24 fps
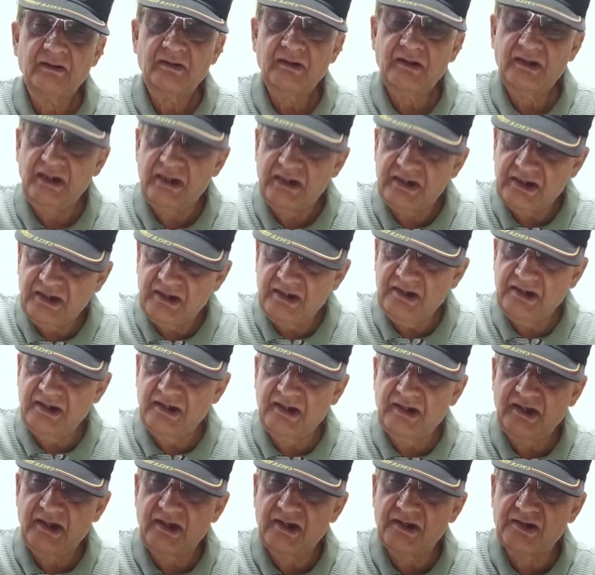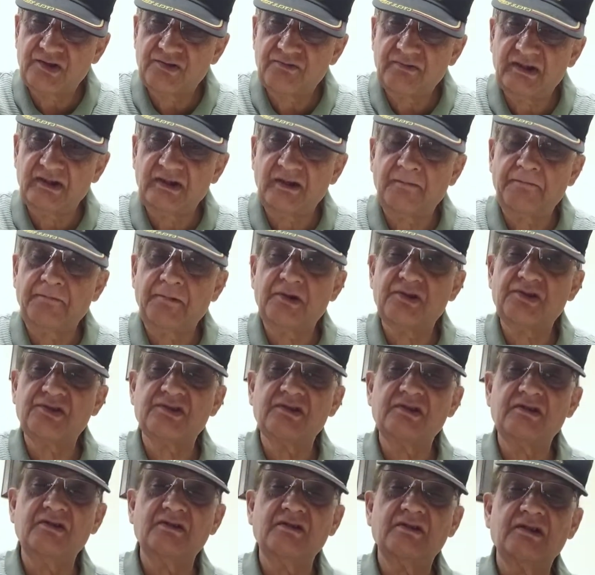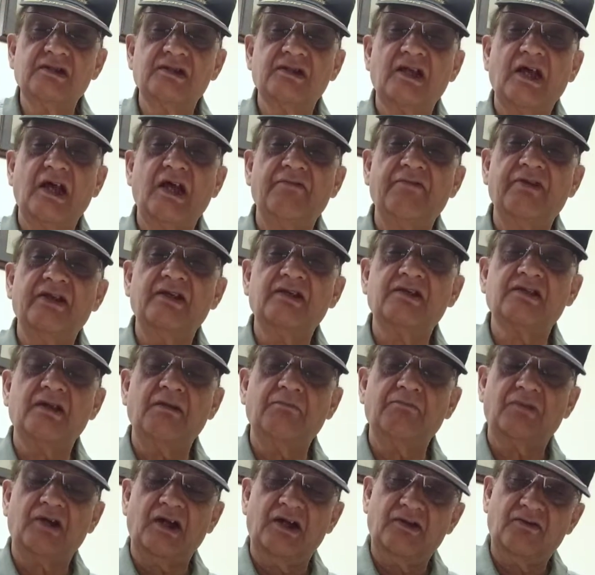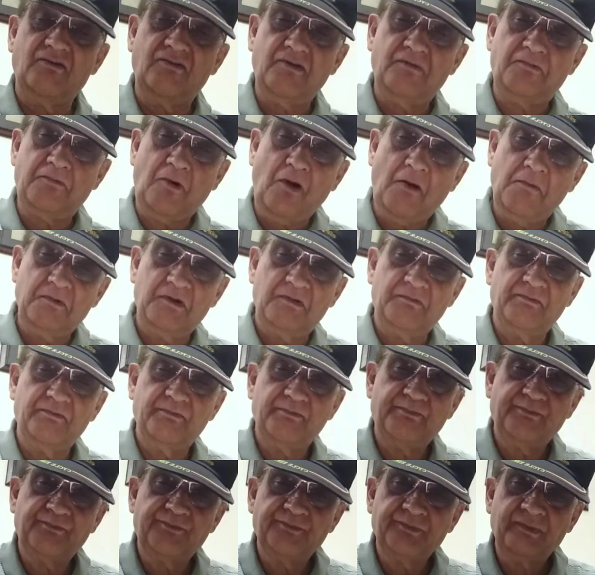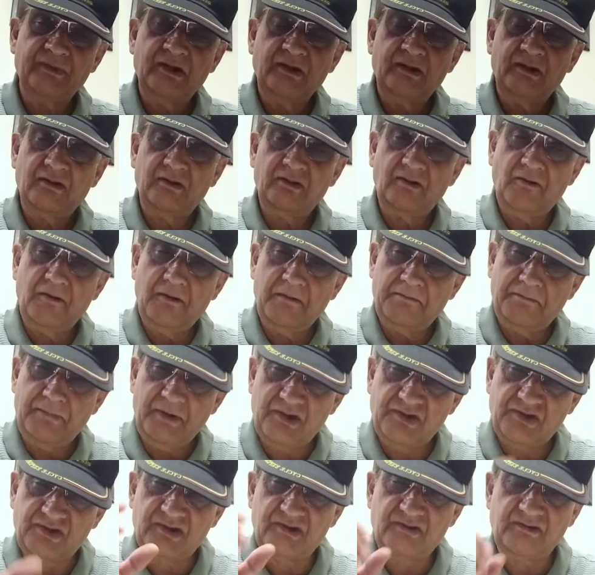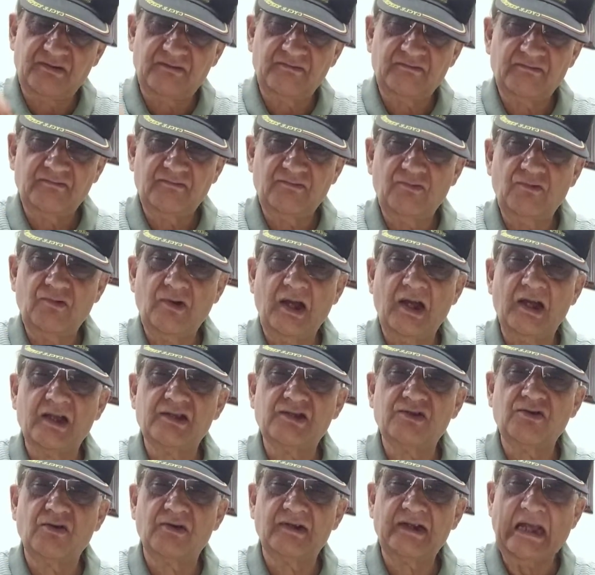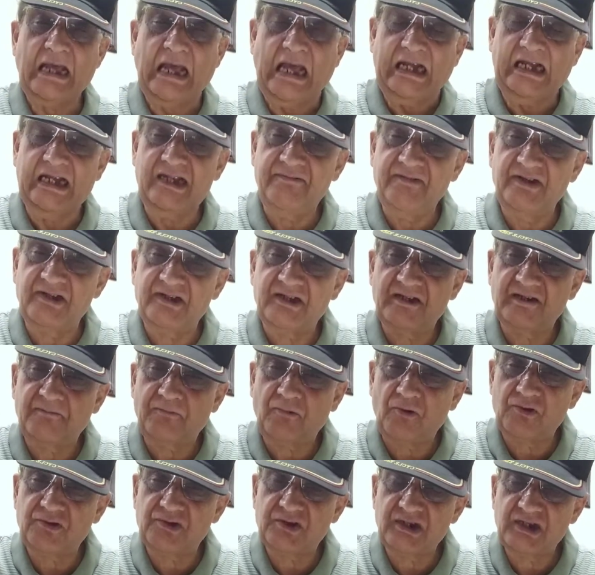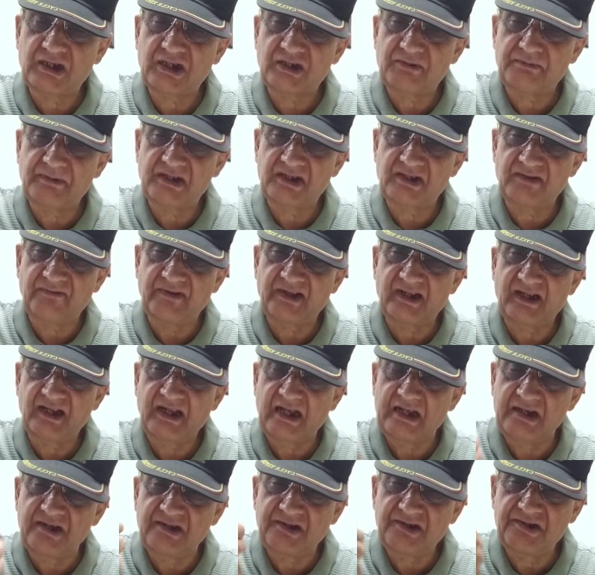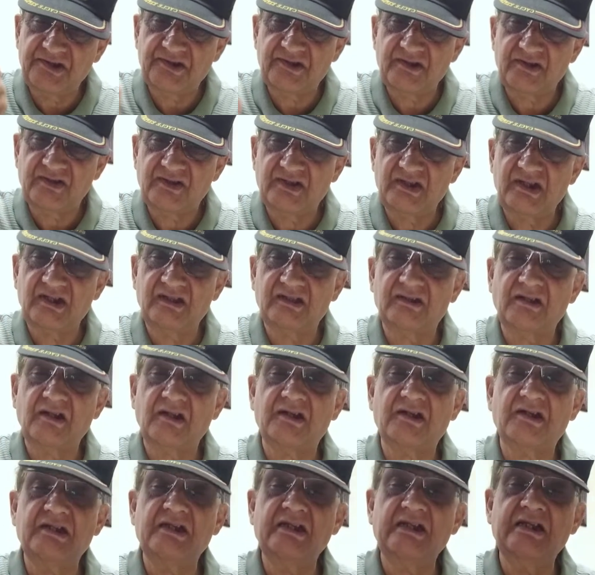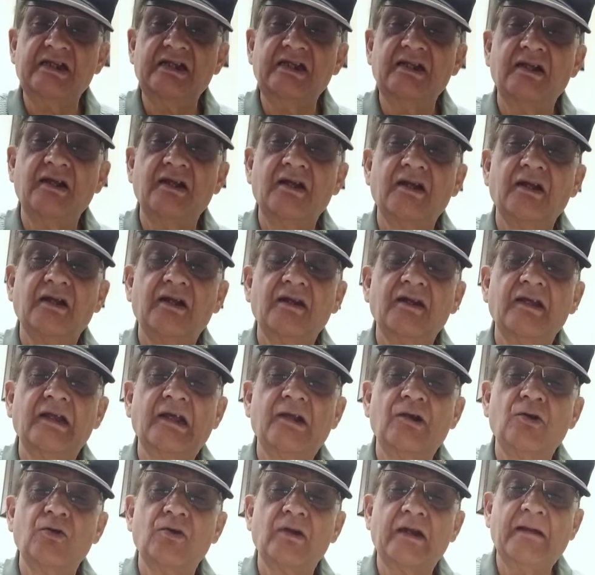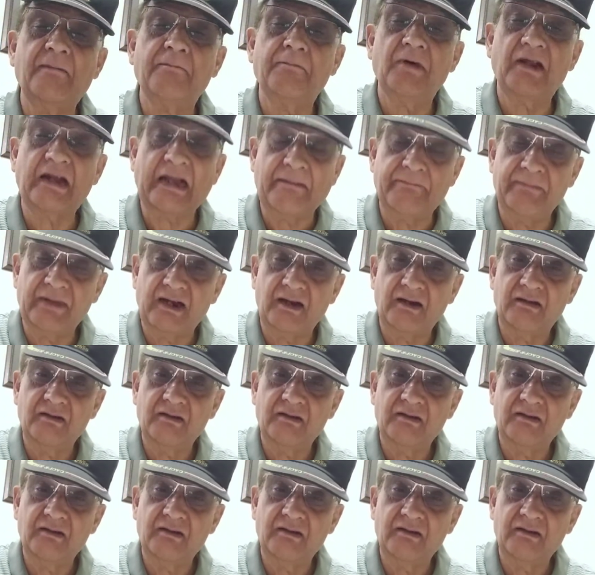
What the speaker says: it indicates whether a person is having some kind of a problem. Now a person who has got an elevated prostate specific antigen, say 30 nanogram per ml,